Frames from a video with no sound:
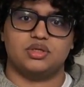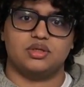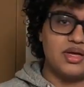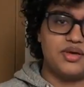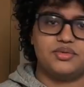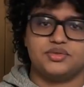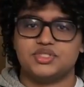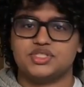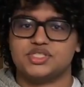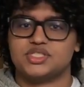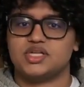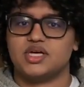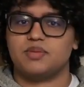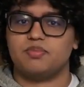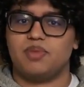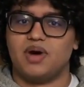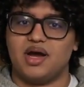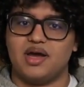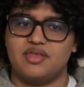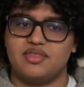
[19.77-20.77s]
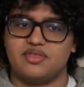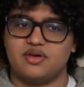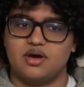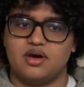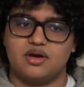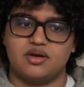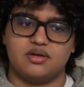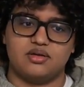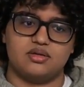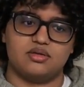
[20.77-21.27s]
Languages like
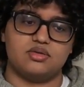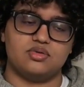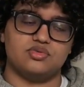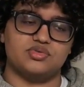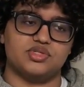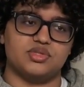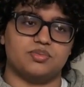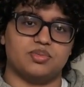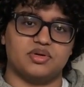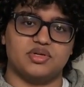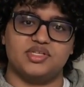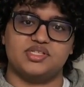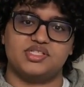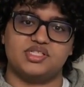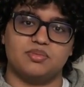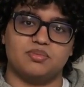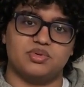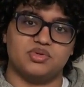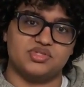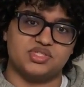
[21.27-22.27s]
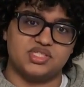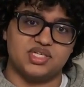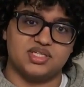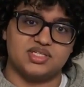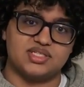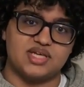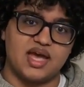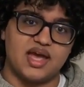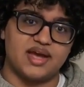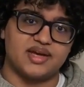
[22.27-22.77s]
Python use a pretty simple
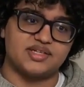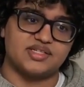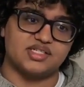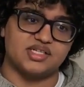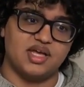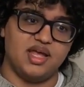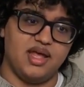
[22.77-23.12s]
syntax,